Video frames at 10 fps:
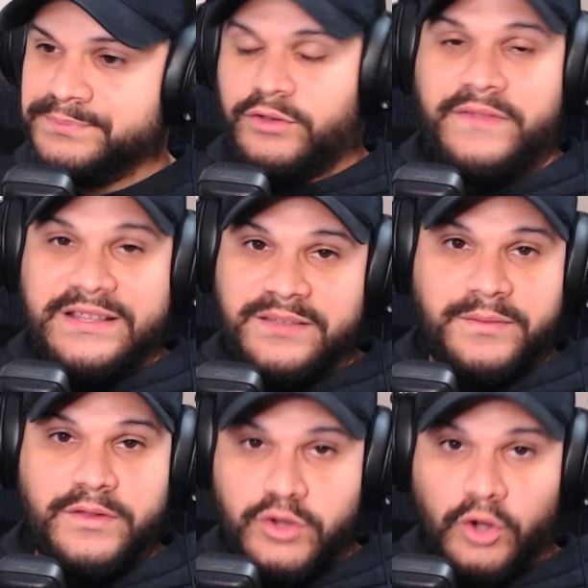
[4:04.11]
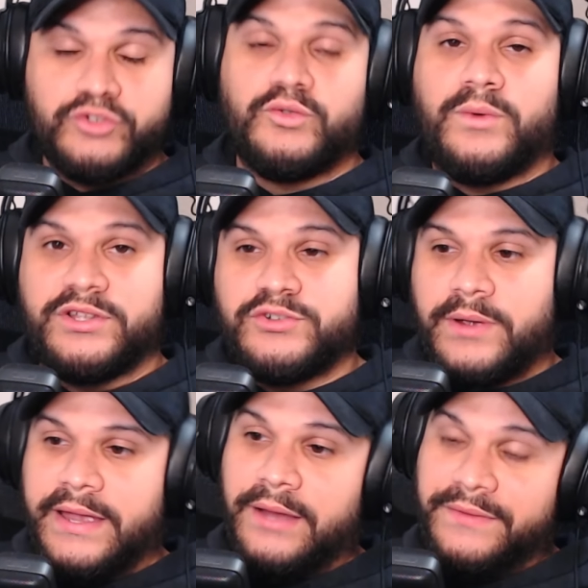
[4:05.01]
So if that's something you also want to
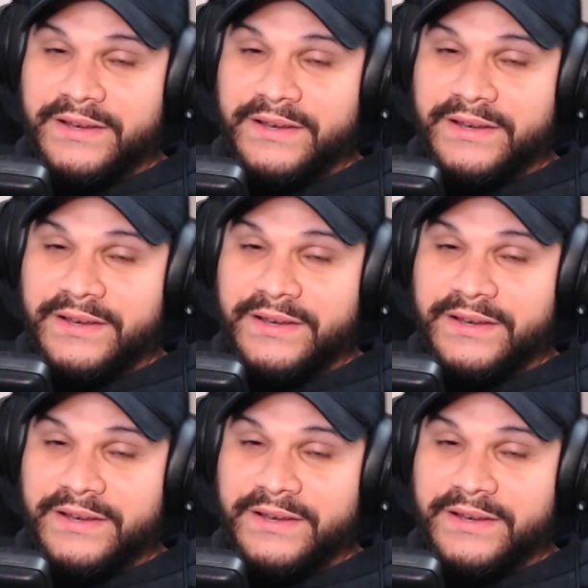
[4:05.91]
try out,